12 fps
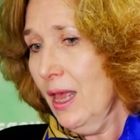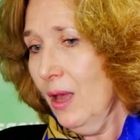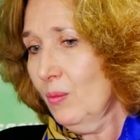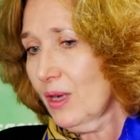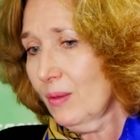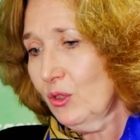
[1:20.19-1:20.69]

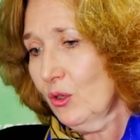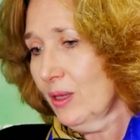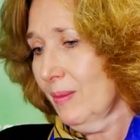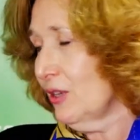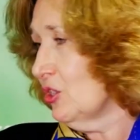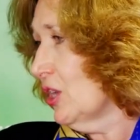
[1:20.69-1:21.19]
And when I'm
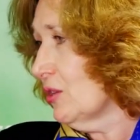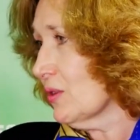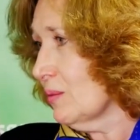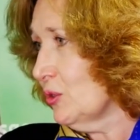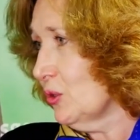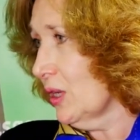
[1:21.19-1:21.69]
talking about gender,
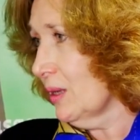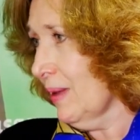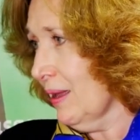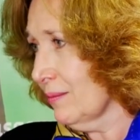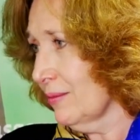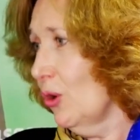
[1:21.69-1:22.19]
I'm talking
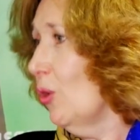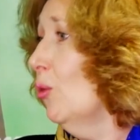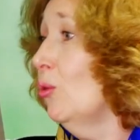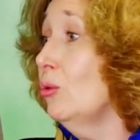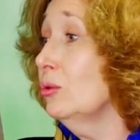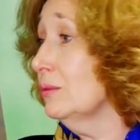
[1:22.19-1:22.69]
about
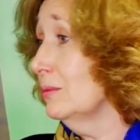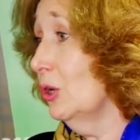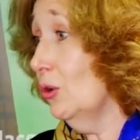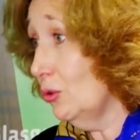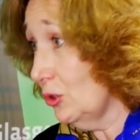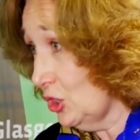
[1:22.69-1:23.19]

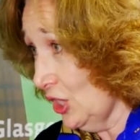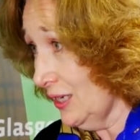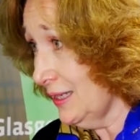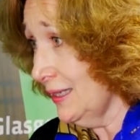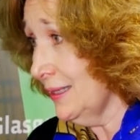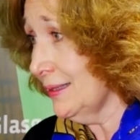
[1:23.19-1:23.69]
all
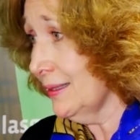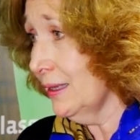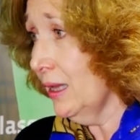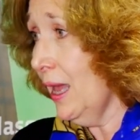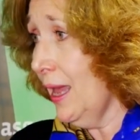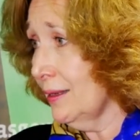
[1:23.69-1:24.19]
genders,
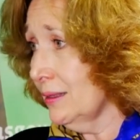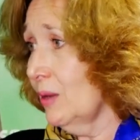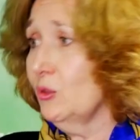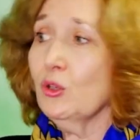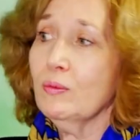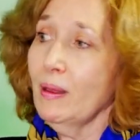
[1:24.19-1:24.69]
and
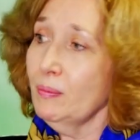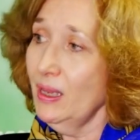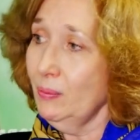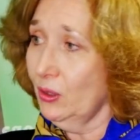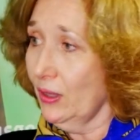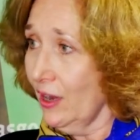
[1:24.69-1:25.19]
I'm talking about
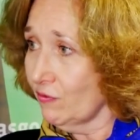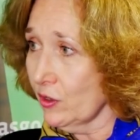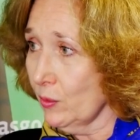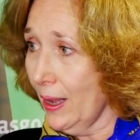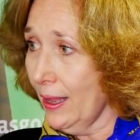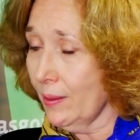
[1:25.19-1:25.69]
people
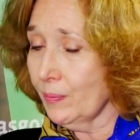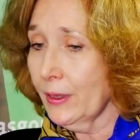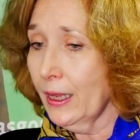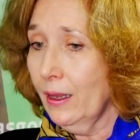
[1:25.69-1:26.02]
everywhere.